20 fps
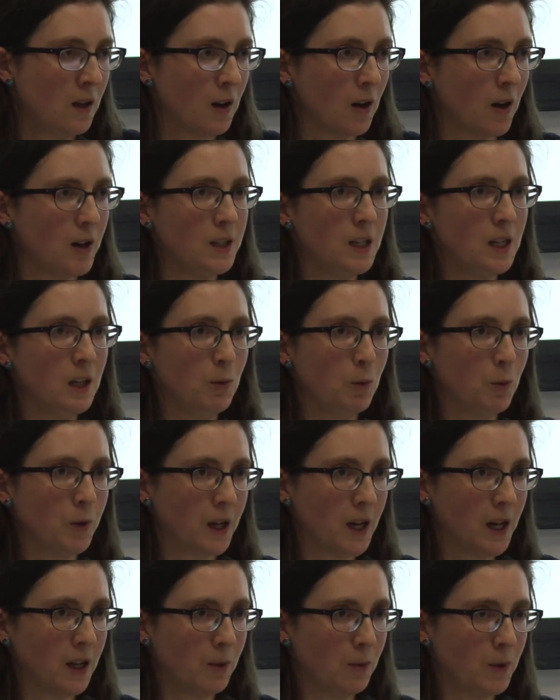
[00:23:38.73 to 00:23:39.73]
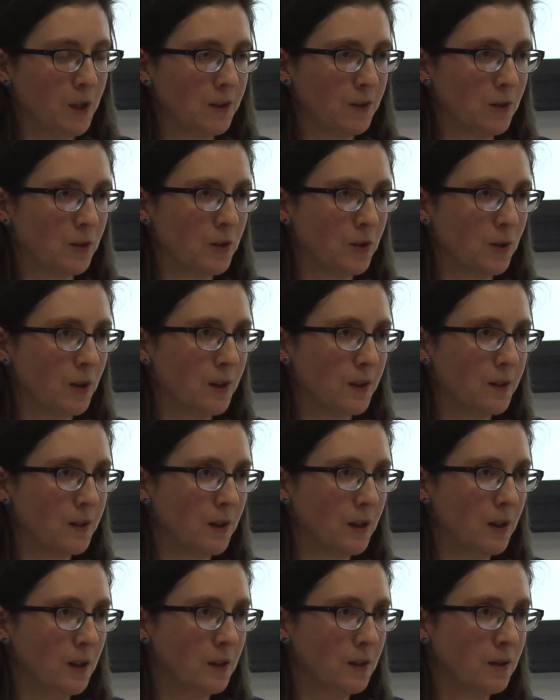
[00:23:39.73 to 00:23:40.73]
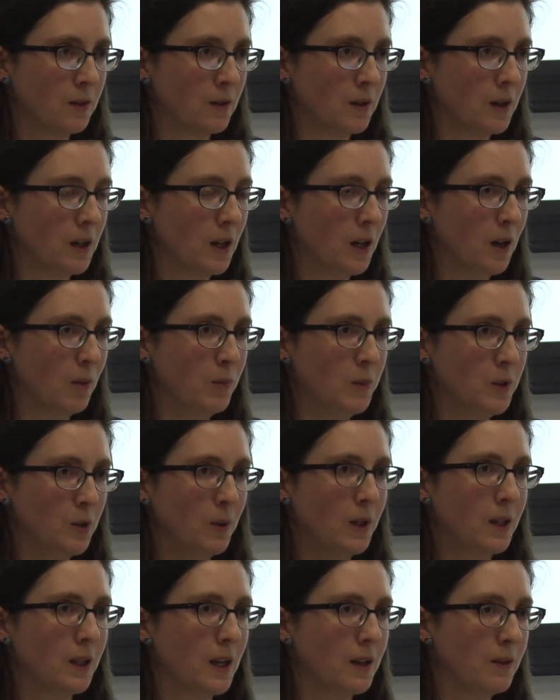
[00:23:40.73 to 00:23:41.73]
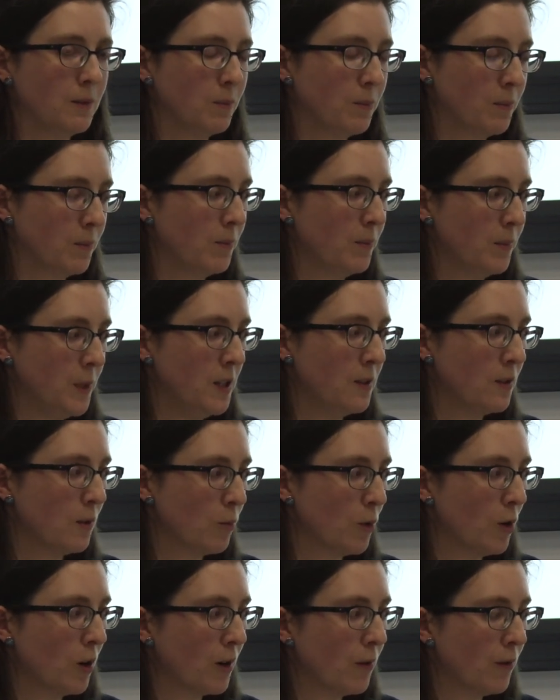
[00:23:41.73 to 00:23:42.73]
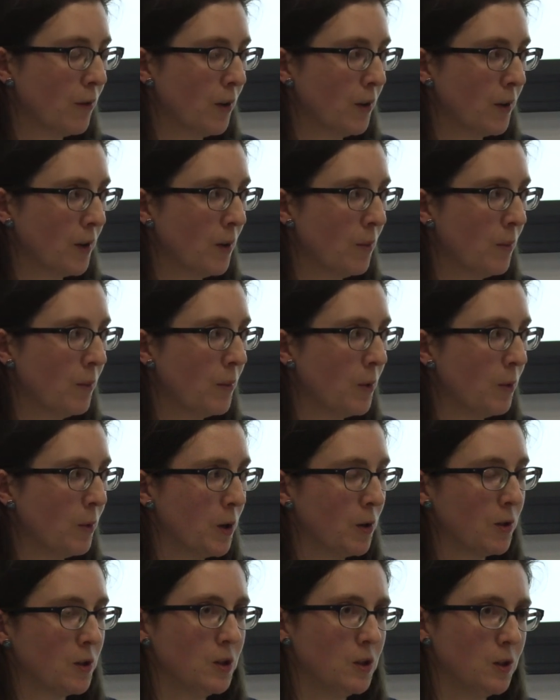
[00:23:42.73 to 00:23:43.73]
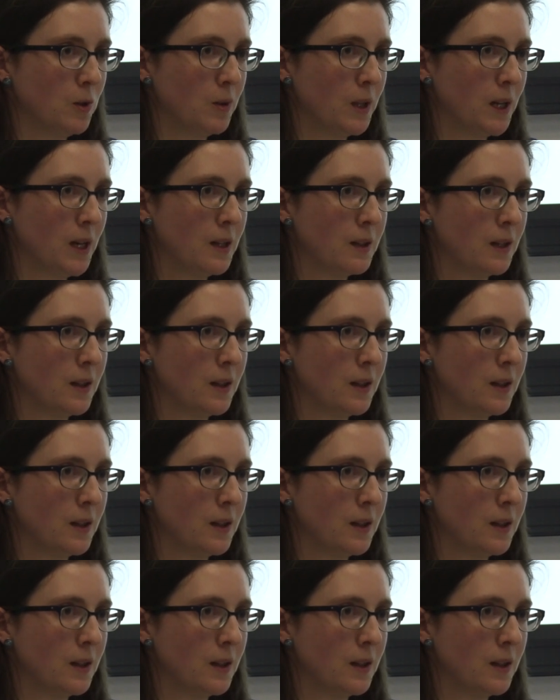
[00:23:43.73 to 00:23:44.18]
ideally we would have had a researcher on site doing that piece of work for them, but we couldn't do that.